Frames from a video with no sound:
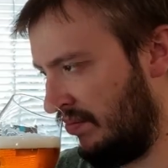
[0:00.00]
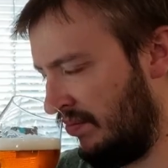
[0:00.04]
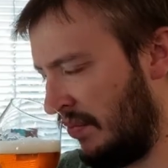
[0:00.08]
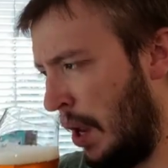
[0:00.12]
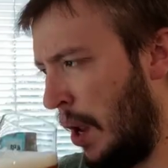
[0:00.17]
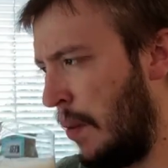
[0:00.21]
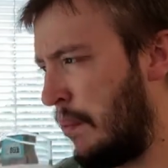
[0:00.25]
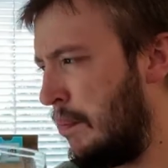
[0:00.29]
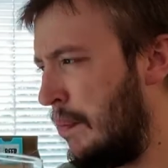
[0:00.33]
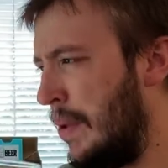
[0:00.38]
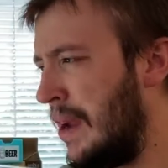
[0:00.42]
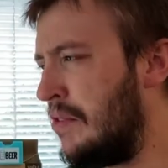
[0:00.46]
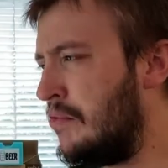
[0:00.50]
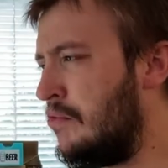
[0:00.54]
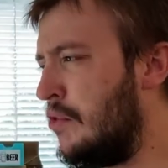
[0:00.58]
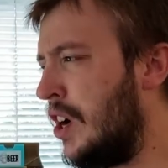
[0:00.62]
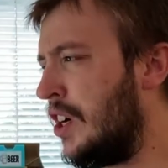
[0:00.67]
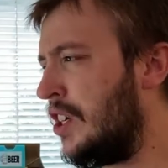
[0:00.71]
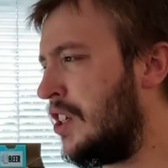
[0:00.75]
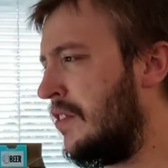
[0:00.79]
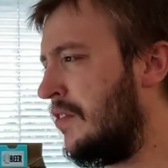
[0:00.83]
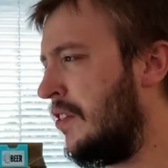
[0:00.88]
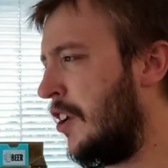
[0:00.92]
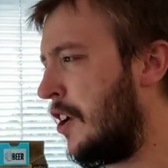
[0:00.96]
A big
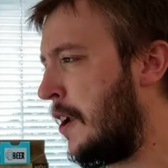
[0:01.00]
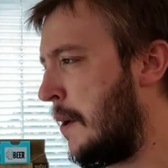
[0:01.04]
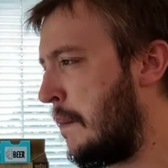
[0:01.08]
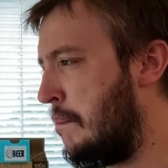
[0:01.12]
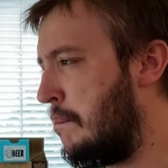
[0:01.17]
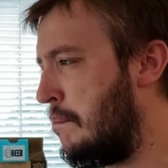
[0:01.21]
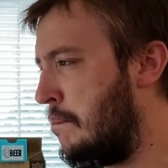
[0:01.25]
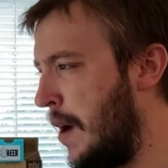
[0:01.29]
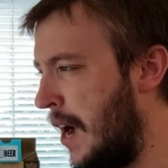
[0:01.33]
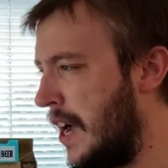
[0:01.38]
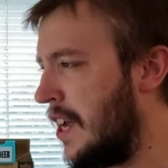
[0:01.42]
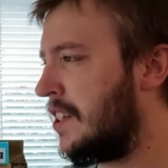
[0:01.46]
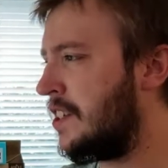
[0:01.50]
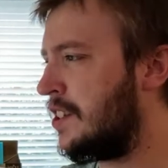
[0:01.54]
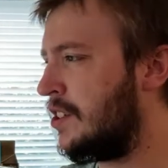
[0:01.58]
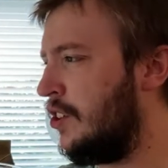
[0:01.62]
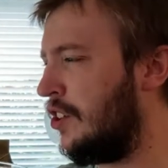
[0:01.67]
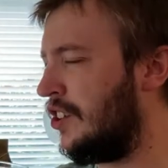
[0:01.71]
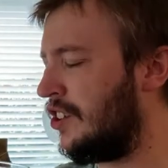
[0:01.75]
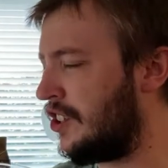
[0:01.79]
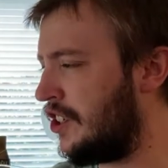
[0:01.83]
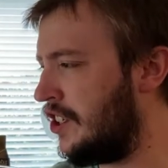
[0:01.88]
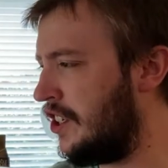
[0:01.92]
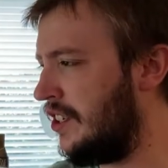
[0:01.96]
rush of like
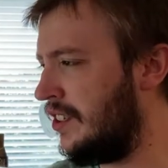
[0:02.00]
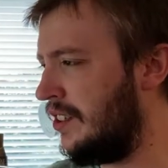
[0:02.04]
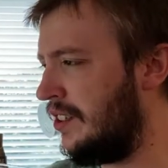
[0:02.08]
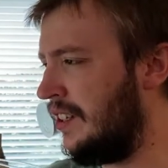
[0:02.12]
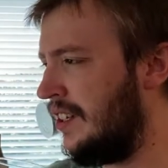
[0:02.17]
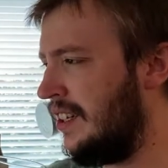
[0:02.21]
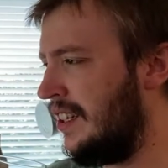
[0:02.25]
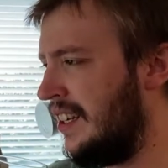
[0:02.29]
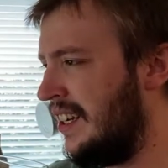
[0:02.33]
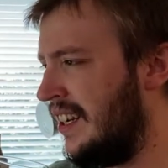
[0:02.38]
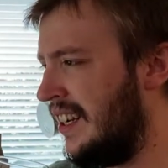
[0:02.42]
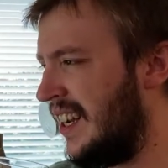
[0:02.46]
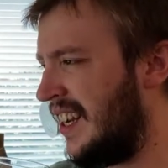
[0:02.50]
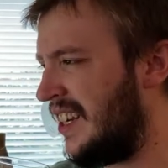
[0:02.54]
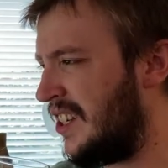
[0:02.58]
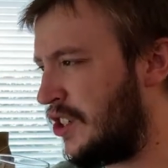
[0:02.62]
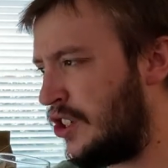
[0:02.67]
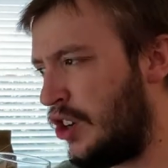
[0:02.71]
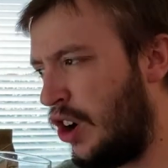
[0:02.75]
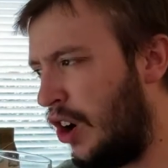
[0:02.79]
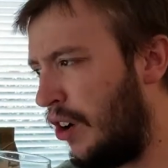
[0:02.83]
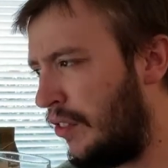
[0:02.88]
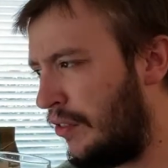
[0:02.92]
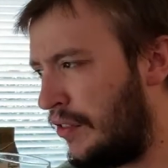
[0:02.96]
butterscotch and
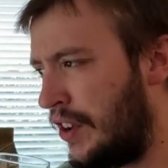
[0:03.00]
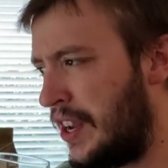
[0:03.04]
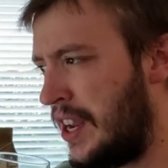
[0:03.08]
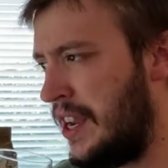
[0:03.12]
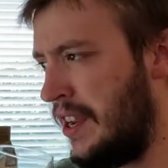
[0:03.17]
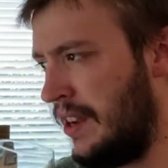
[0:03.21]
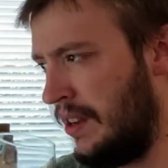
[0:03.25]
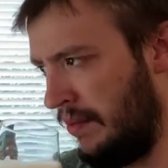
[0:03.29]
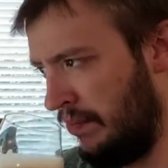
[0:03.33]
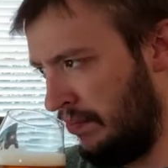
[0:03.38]
toffee.